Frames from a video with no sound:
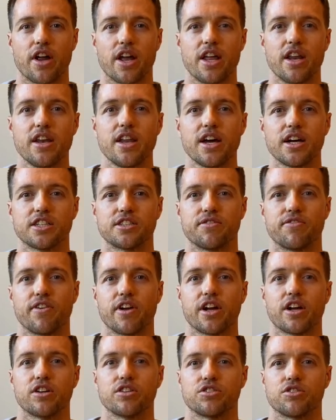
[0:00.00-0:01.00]
index
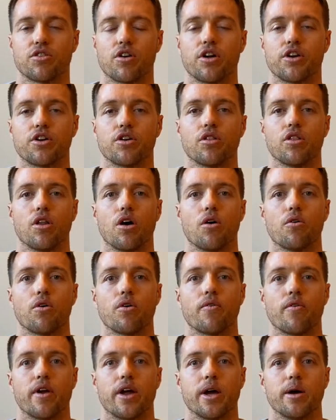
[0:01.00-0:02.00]
fingers are on your lower
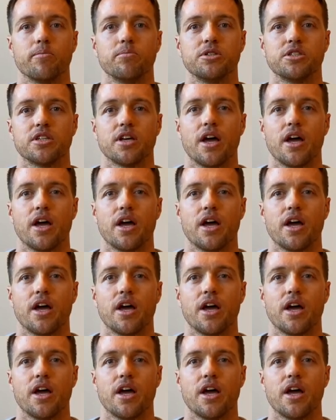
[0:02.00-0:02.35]
ribs